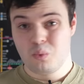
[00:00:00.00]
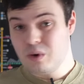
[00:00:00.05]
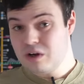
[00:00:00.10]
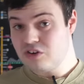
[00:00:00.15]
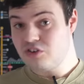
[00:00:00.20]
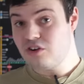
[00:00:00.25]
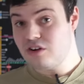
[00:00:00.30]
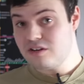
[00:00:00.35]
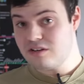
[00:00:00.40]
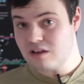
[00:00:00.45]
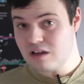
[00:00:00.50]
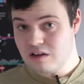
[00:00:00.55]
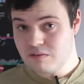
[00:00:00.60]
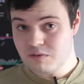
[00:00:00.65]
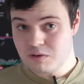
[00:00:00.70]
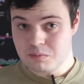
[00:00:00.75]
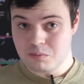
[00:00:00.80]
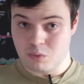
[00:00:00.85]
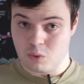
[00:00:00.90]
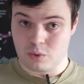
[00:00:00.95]
which is
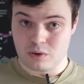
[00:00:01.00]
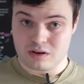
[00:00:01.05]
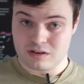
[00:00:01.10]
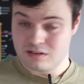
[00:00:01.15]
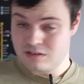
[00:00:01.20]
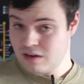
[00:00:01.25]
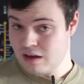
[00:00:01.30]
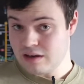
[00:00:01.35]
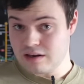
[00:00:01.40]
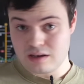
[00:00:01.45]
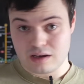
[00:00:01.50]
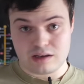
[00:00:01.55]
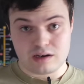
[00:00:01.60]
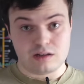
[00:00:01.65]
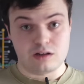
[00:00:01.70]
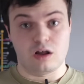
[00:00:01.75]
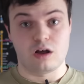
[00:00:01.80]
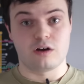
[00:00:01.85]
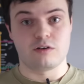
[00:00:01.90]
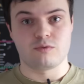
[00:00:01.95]
even more exciting in a
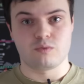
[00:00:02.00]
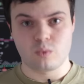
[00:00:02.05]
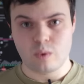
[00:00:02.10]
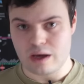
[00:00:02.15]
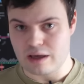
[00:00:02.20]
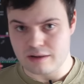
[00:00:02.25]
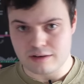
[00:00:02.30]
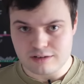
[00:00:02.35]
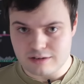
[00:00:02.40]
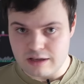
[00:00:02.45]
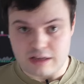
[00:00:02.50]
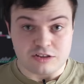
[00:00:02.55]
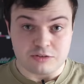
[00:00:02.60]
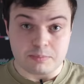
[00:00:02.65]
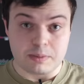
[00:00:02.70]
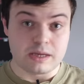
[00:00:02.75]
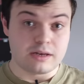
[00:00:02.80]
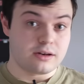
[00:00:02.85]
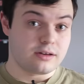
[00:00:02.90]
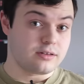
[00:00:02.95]
lot of ways. It's
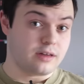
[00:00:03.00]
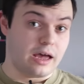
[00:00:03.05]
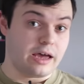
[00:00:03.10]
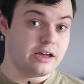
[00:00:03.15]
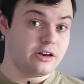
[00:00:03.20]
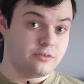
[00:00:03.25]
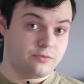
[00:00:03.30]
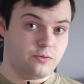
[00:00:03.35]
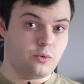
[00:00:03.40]
being designed